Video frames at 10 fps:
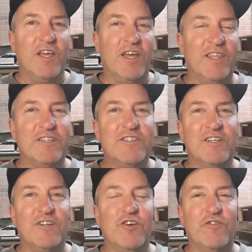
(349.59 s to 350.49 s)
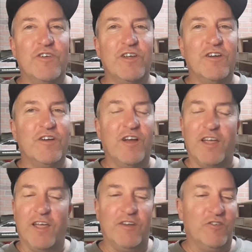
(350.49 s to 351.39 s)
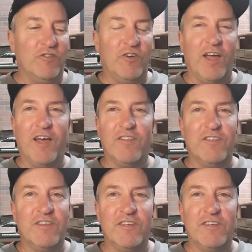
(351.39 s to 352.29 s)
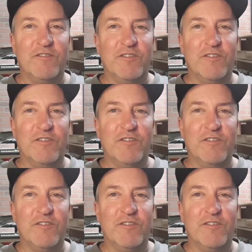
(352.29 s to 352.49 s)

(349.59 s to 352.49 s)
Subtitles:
And they send it over here. I don't know how the